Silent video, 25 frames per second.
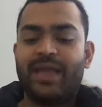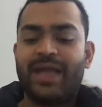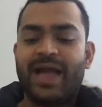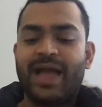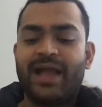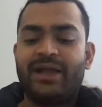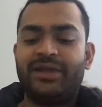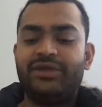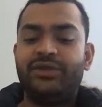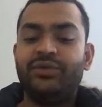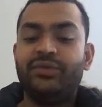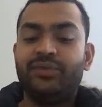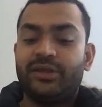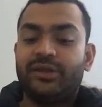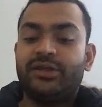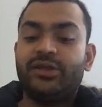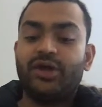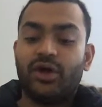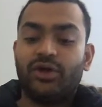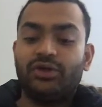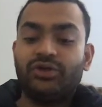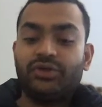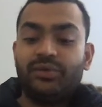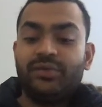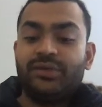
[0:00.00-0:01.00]
and you
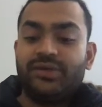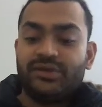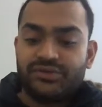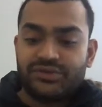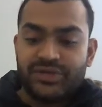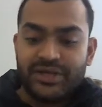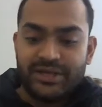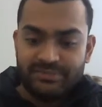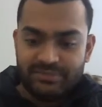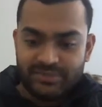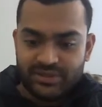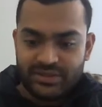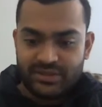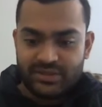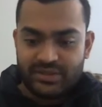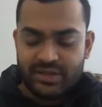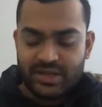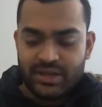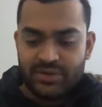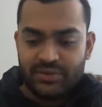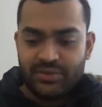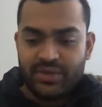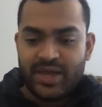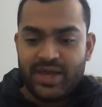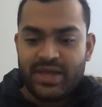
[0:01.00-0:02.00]
saw those dreams,
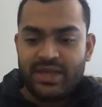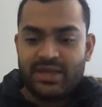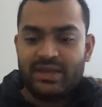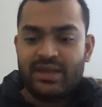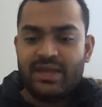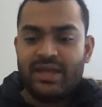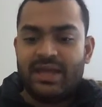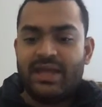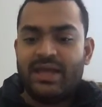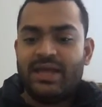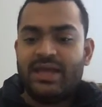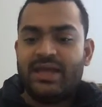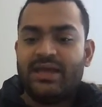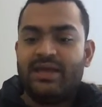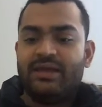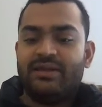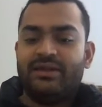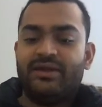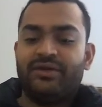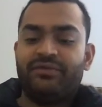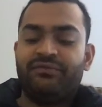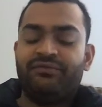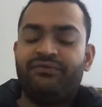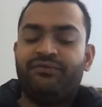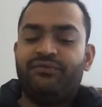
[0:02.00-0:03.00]
okay?
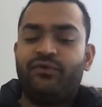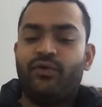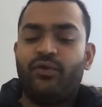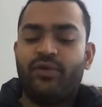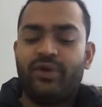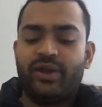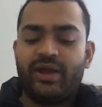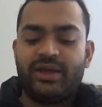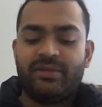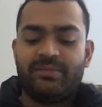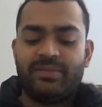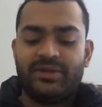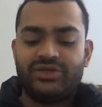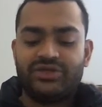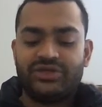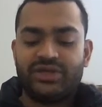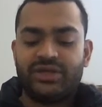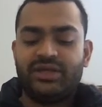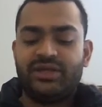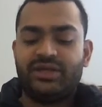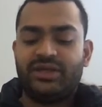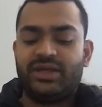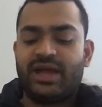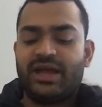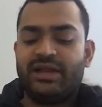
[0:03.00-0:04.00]
There are 4
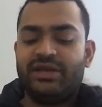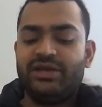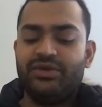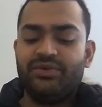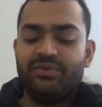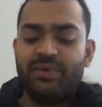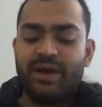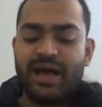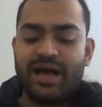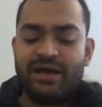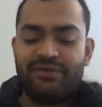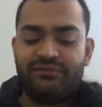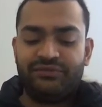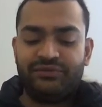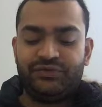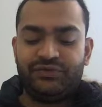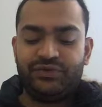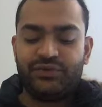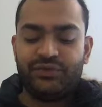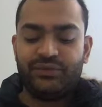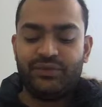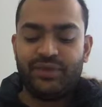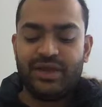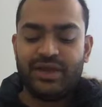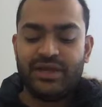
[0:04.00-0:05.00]
images, and you have
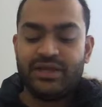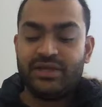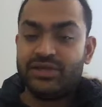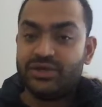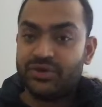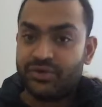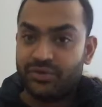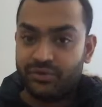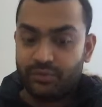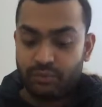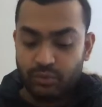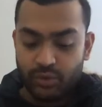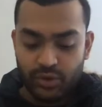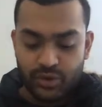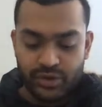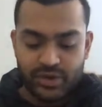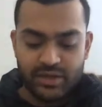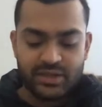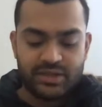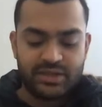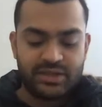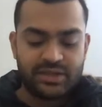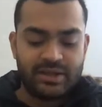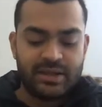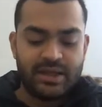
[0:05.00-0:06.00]
to, in your
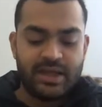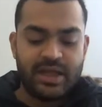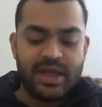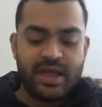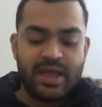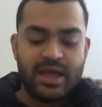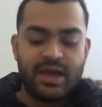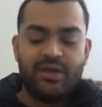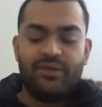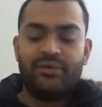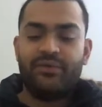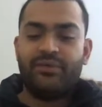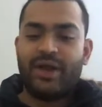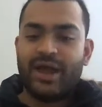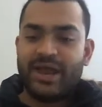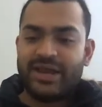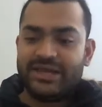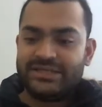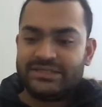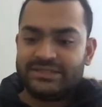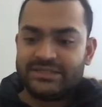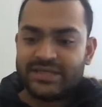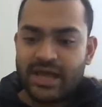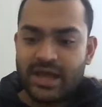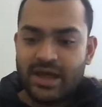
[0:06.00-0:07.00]
words,
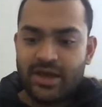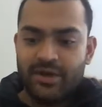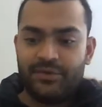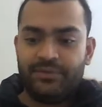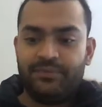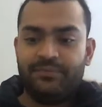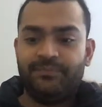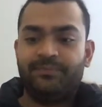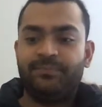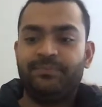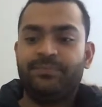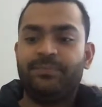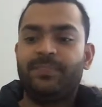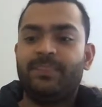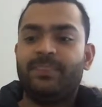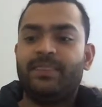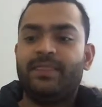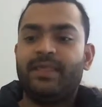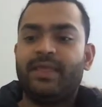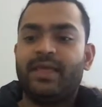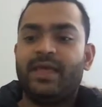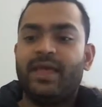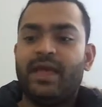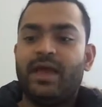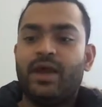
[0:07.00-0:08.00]
write down
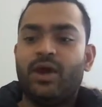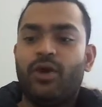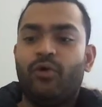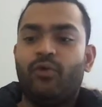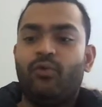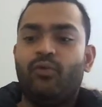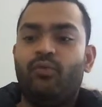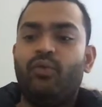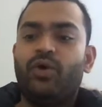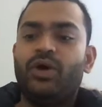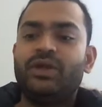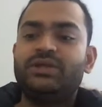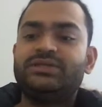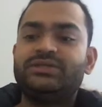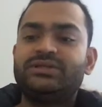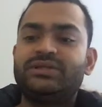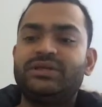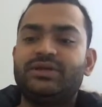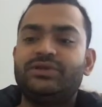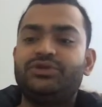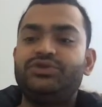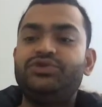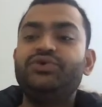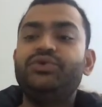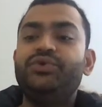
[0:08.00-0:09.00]
what
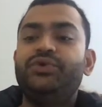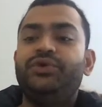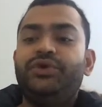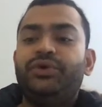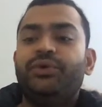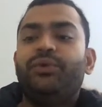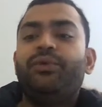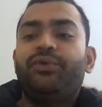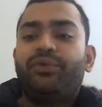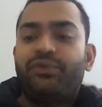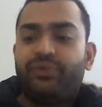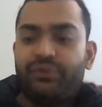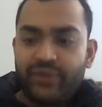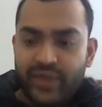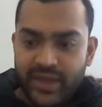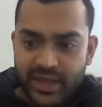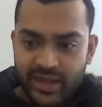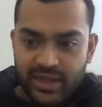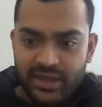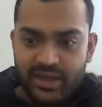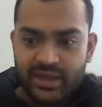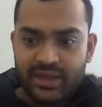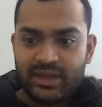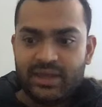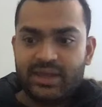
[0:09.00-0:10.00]
do you
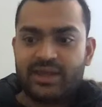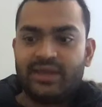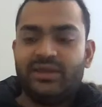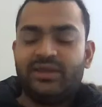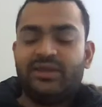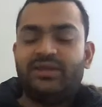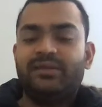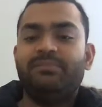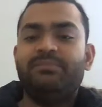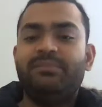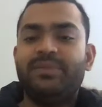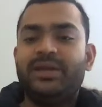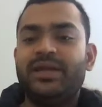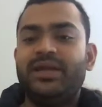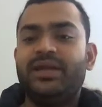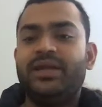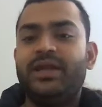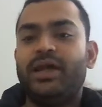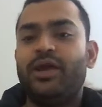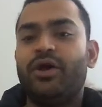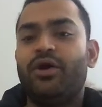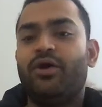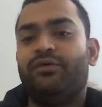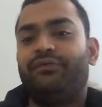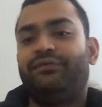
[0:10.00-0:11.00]
think is the
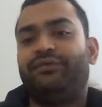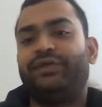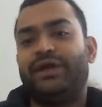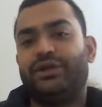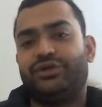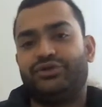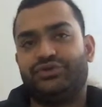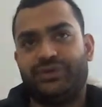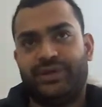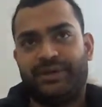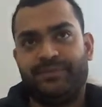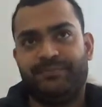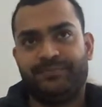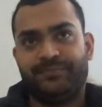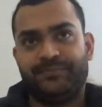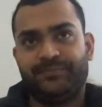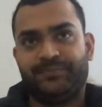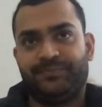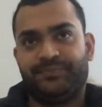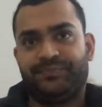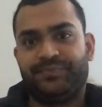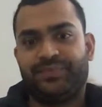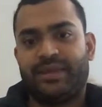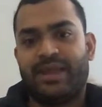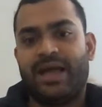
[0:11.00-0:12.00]
meaning of that dream.
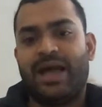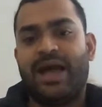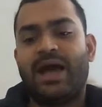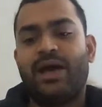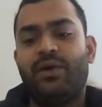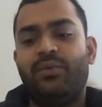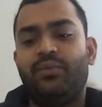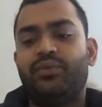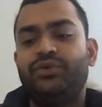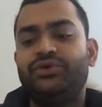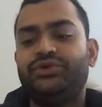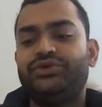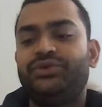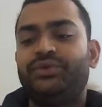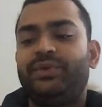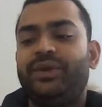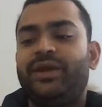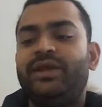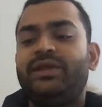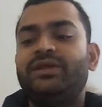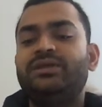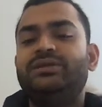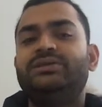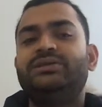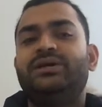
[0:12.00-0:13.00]
How would you
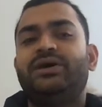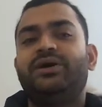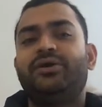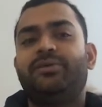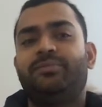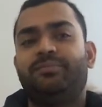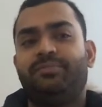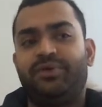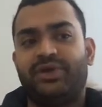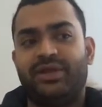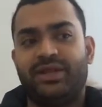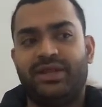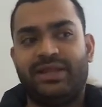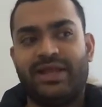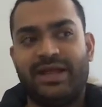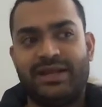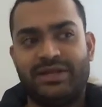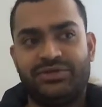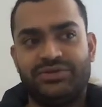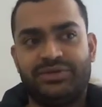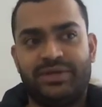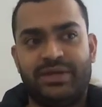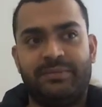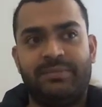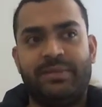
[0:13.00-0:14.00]
interpret that
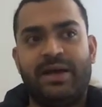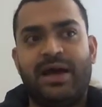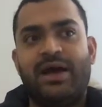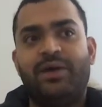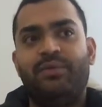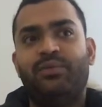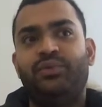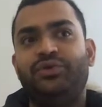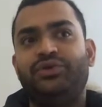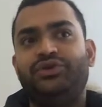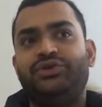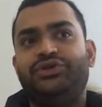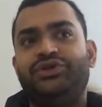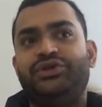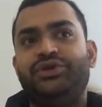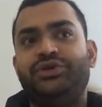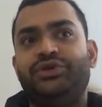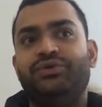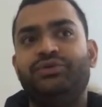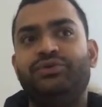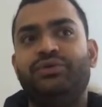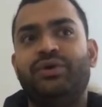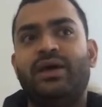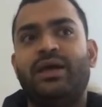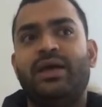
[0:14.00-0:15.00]
dream? How would
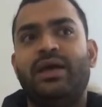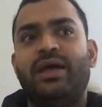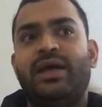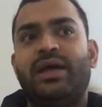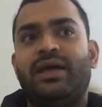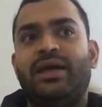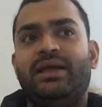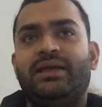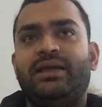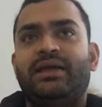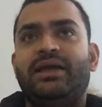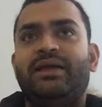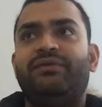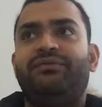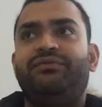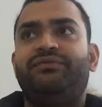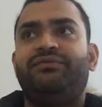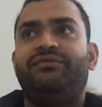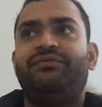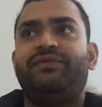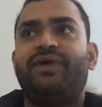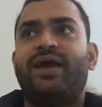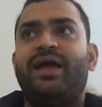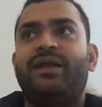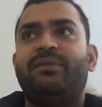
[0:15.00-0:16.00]
you
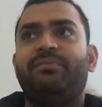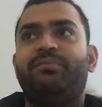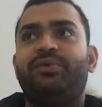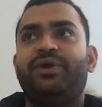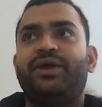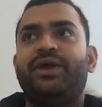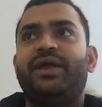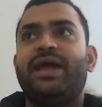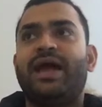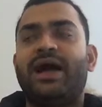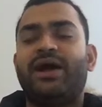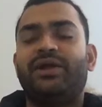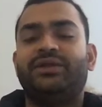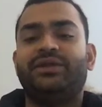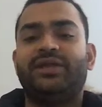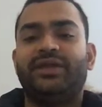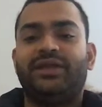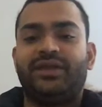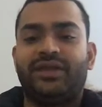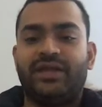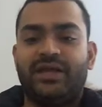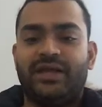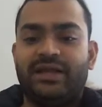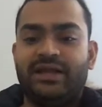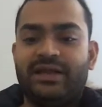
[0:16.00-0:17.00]
give and bring out the
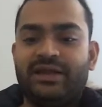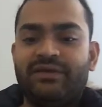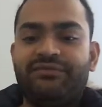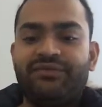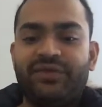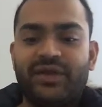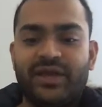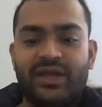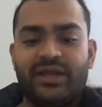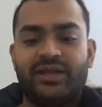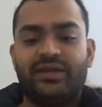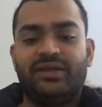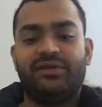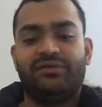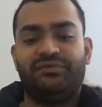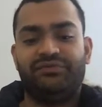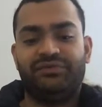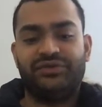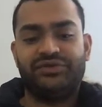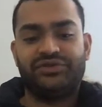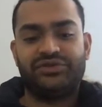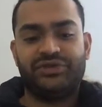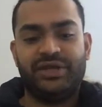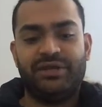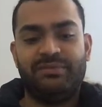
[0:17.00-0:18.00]
significance of
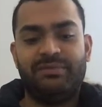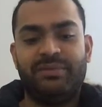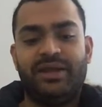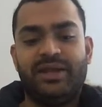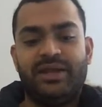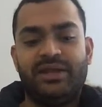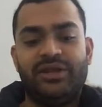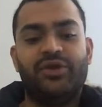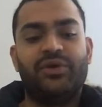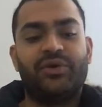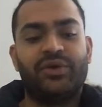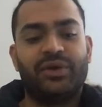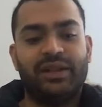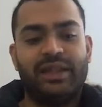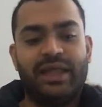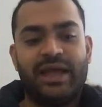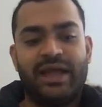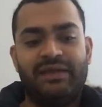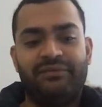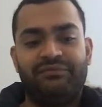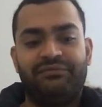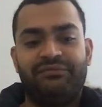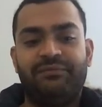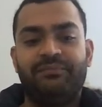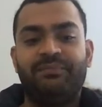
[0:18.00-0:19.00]
the dream in your
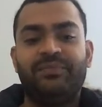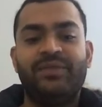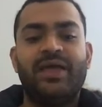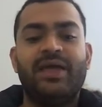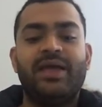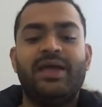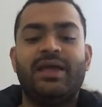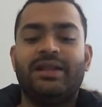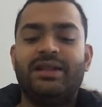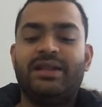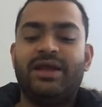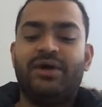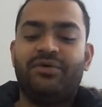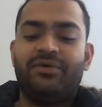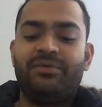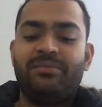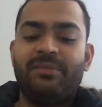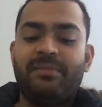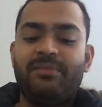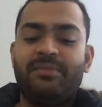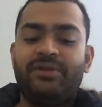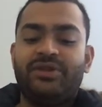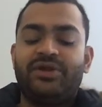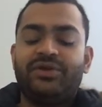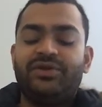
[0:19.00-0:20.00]
life? Now
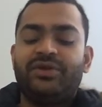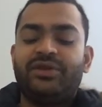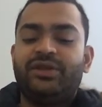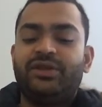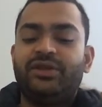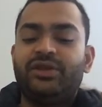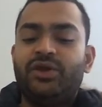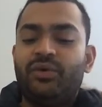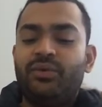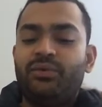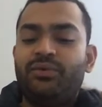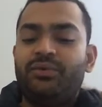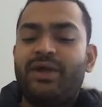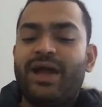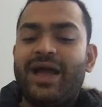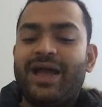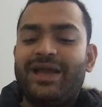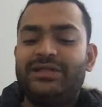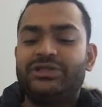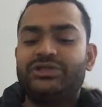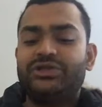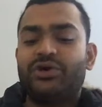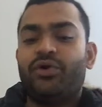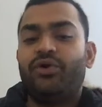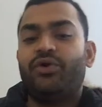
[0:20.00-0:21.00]
remember, there is no
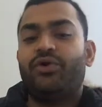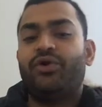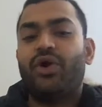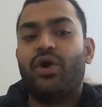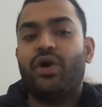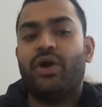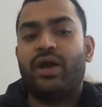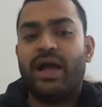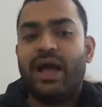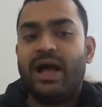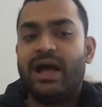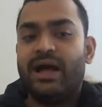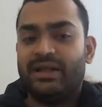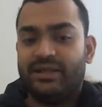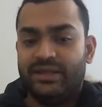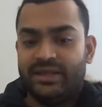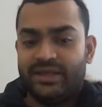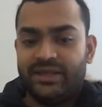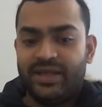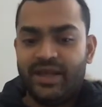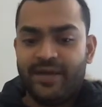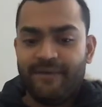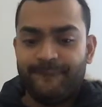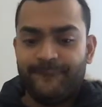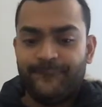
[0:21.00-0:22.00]
right or wrong
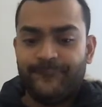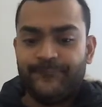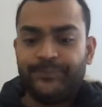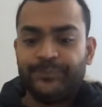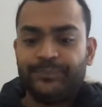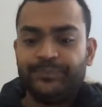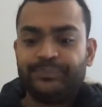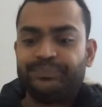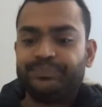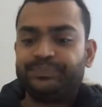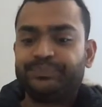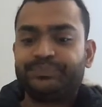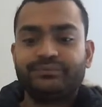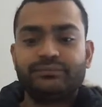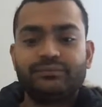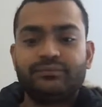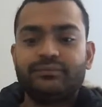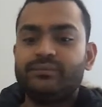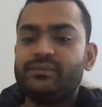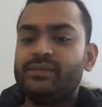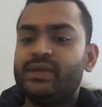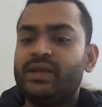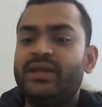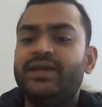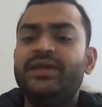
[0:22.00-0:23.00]
answer.
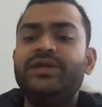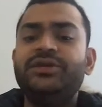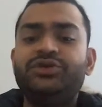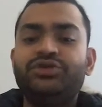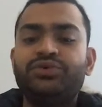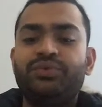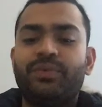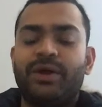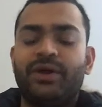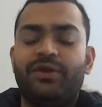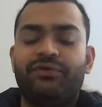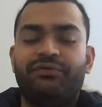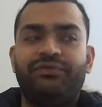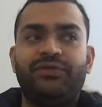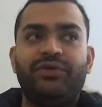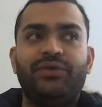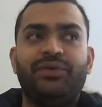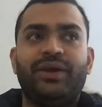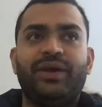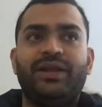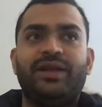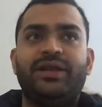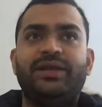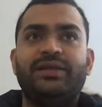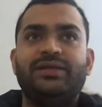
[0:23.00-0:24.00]
Each one of you
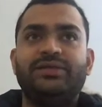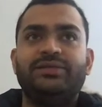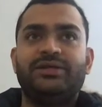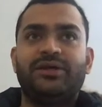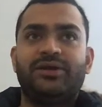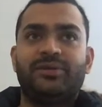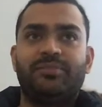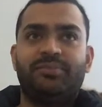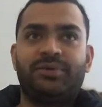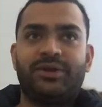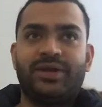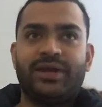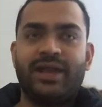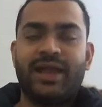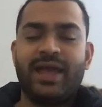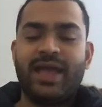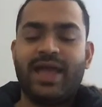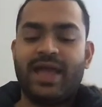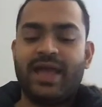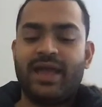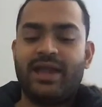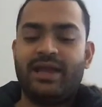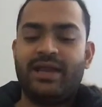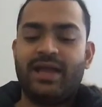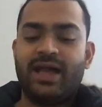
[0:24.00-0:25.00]
can interpret
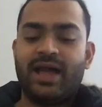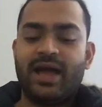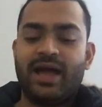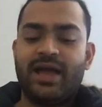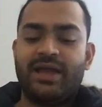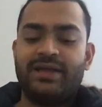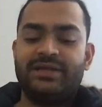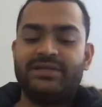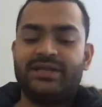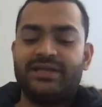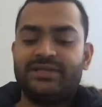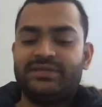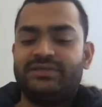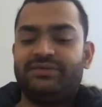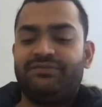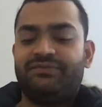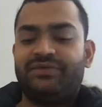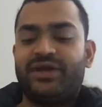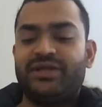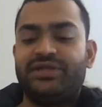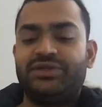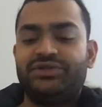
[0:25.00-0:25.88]
and identify